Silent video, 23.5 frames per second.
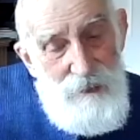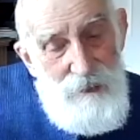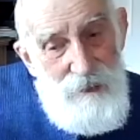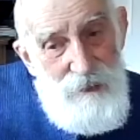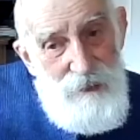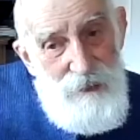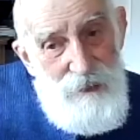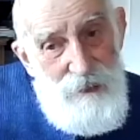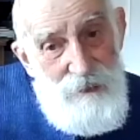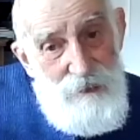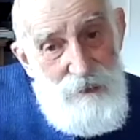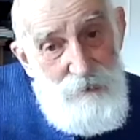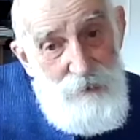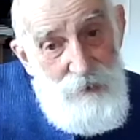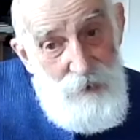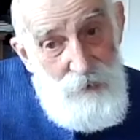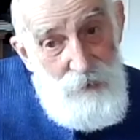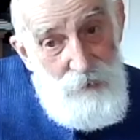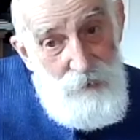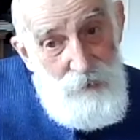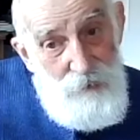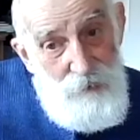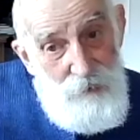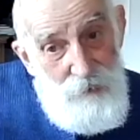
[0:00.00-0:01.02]
There's an
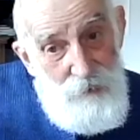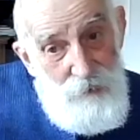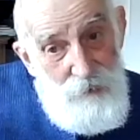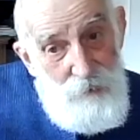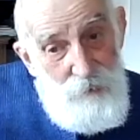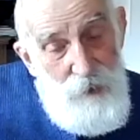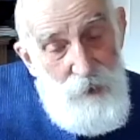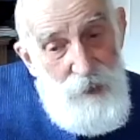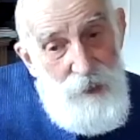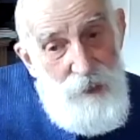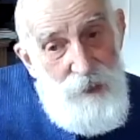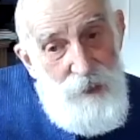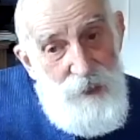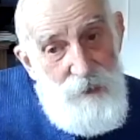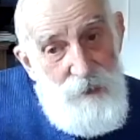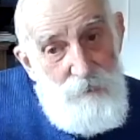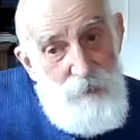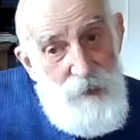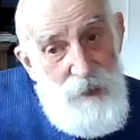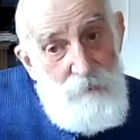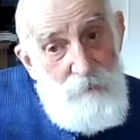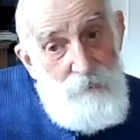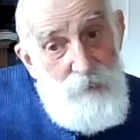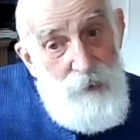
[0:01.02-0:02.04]
old word, is
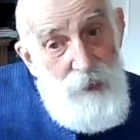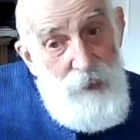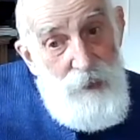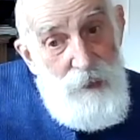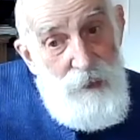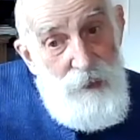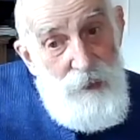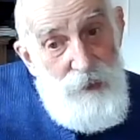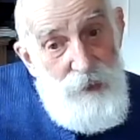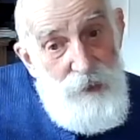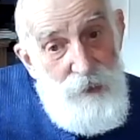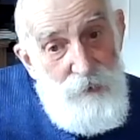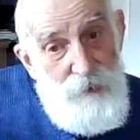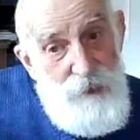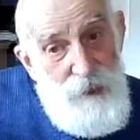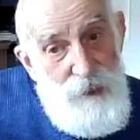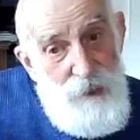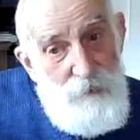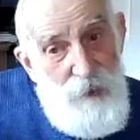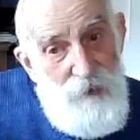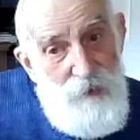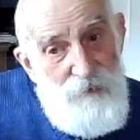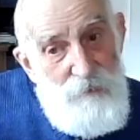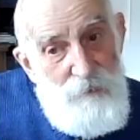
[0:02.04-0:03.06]
being purged, you see.
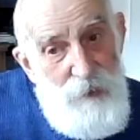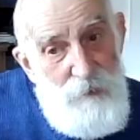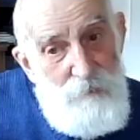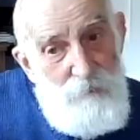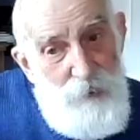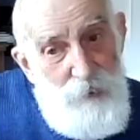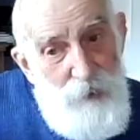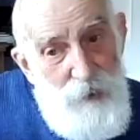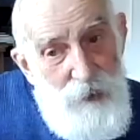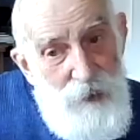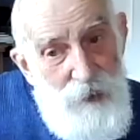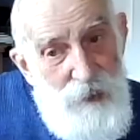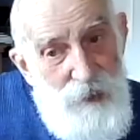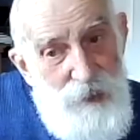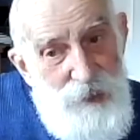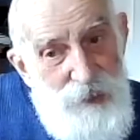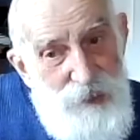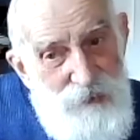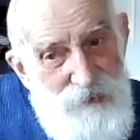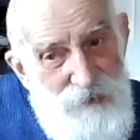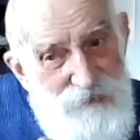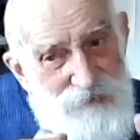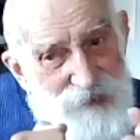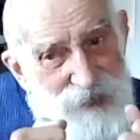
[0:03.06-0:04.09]
We have to be purged
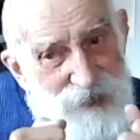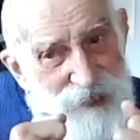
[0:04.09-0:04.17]
of